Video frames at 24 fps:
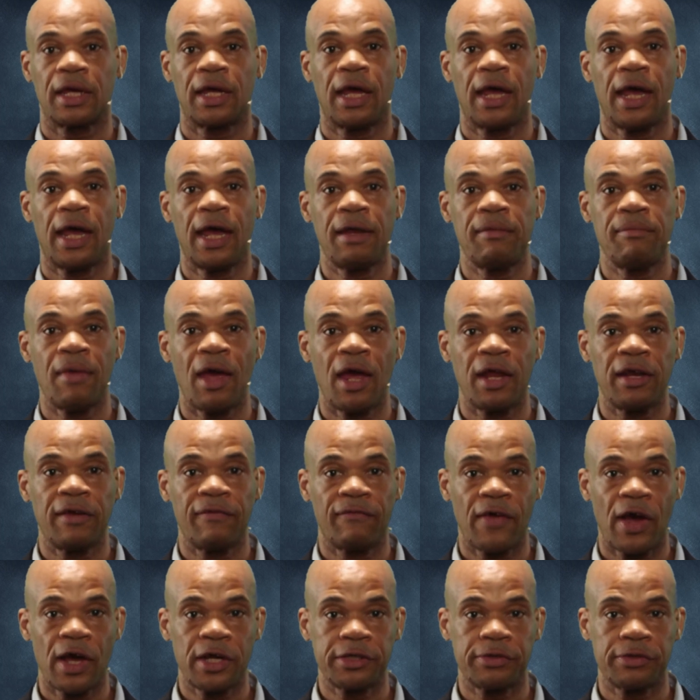and
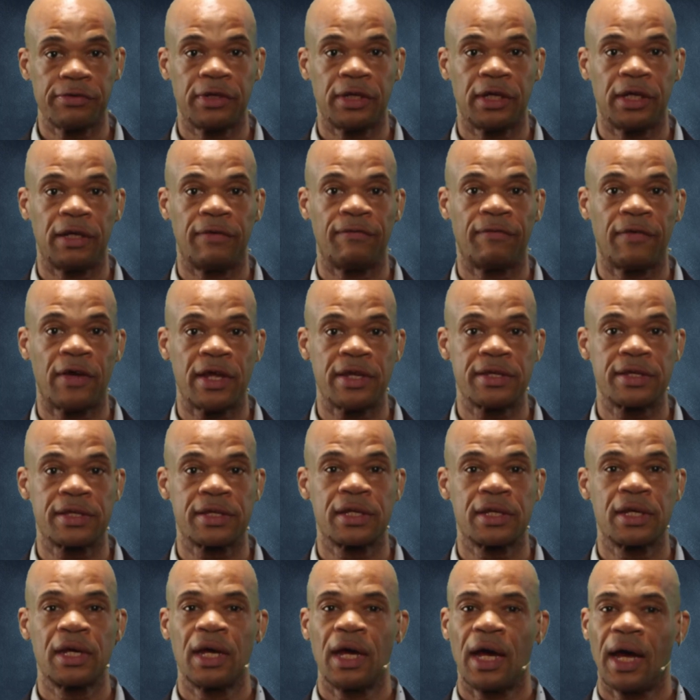manufacturing
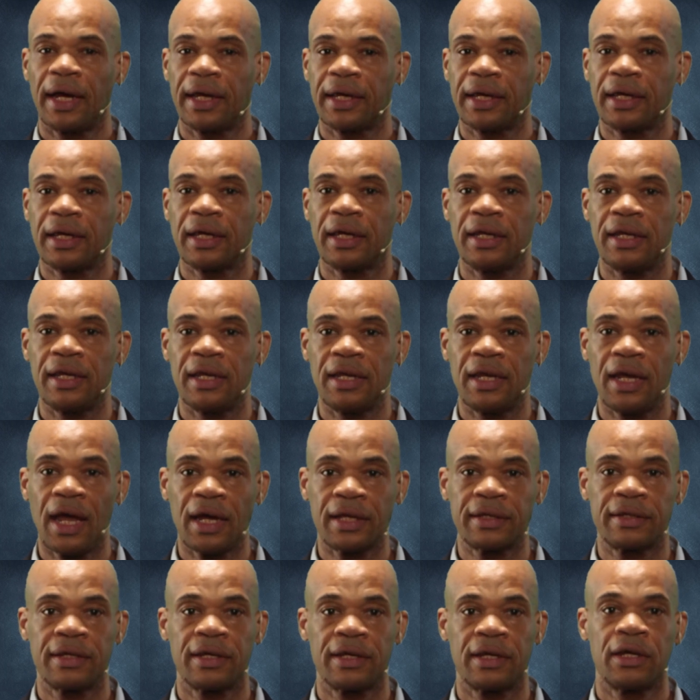events, I
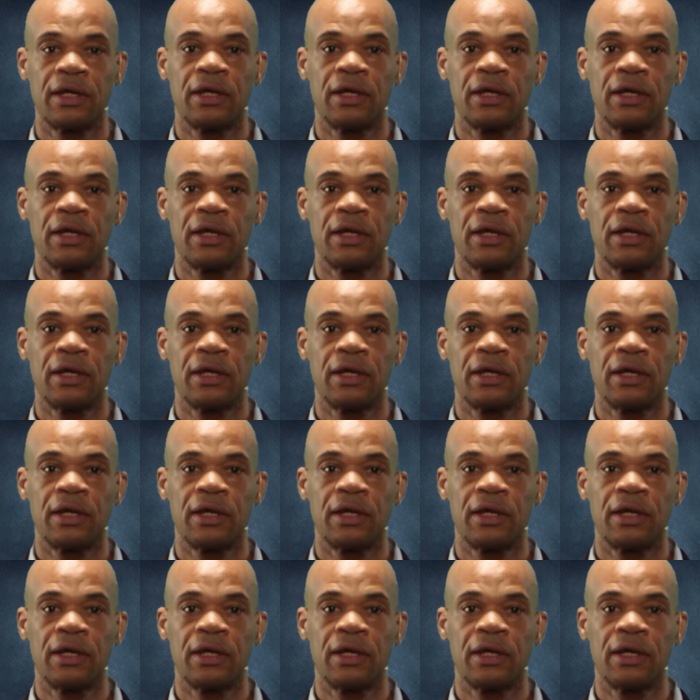connect